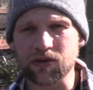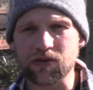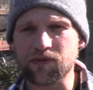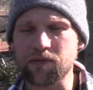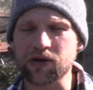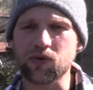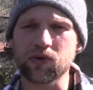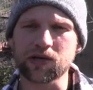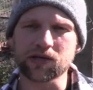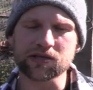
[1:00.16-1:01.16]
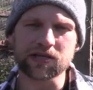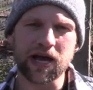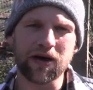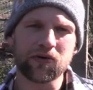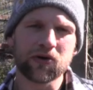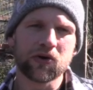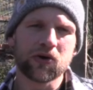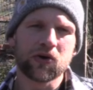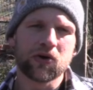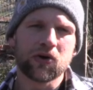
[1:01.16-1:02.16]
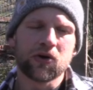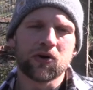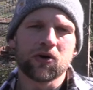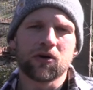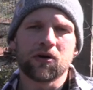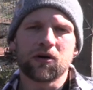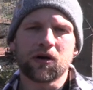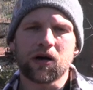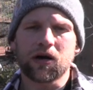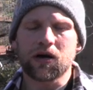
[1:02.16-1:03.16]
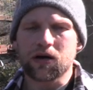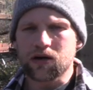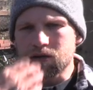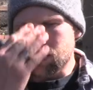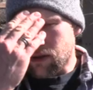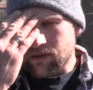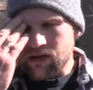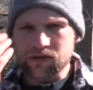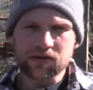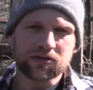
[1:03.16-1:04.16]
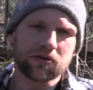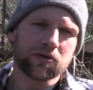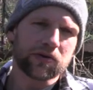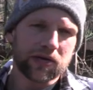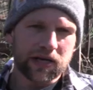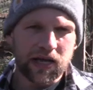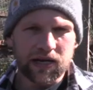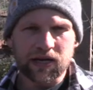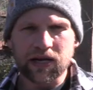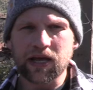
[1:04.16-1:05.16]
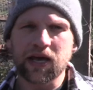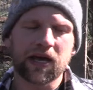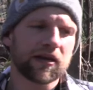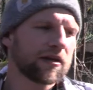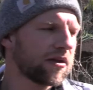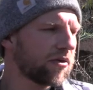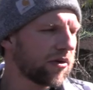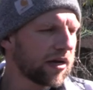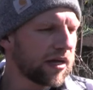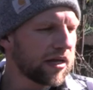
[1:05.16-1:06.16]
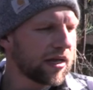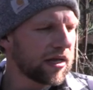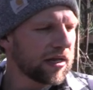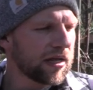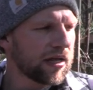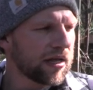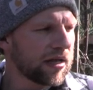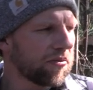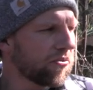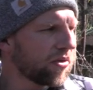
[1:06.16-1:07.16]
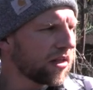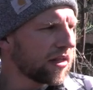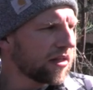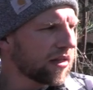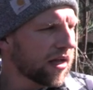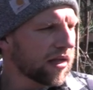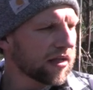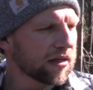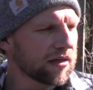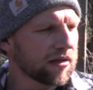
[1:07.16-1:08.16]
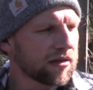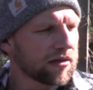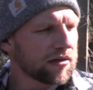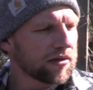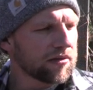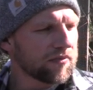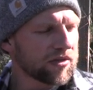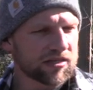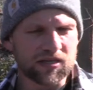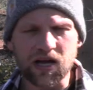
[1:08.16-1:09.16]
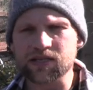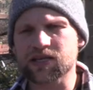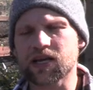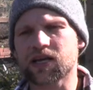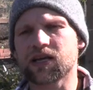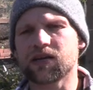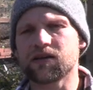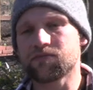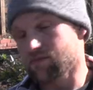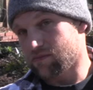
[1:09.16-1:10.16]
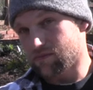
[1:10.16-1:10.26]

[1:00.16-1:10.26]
where they're from in Queens. Now, uh, you love to hear the story again and again, you know, and, and, and really like this got taken